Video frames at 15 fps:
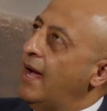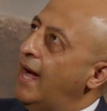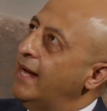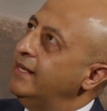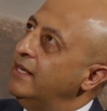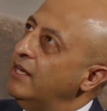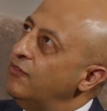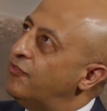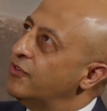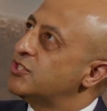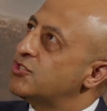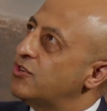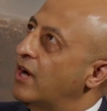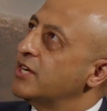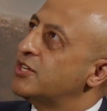And in
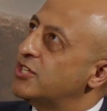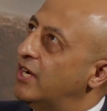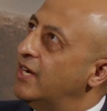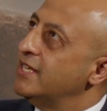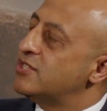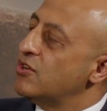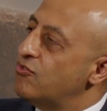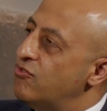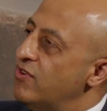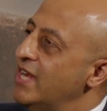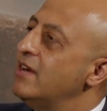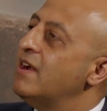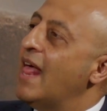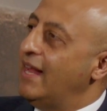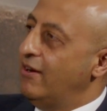infrastructure, it's a
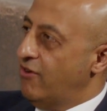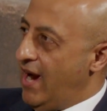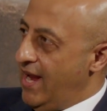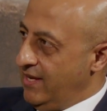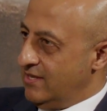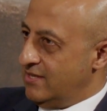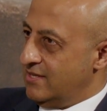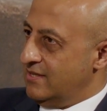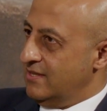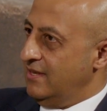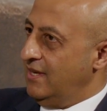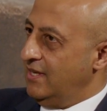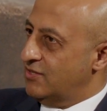relay race.